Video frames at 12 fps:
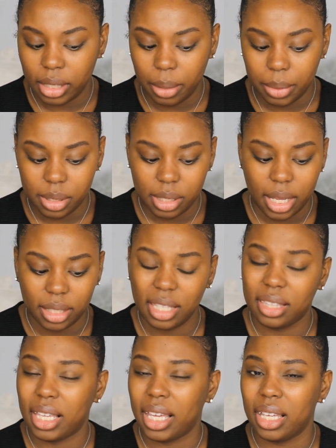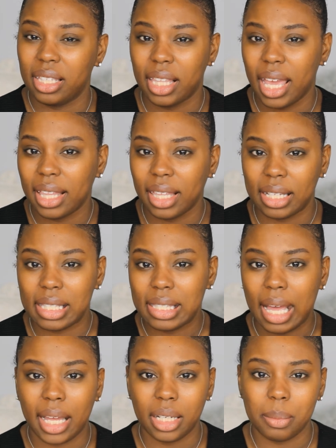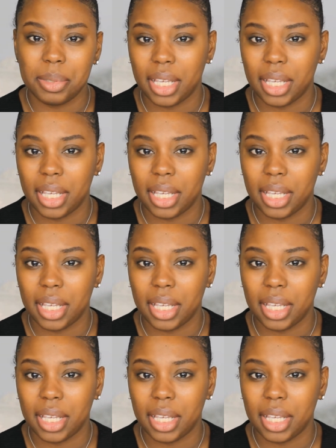they were saying that they had like a sign up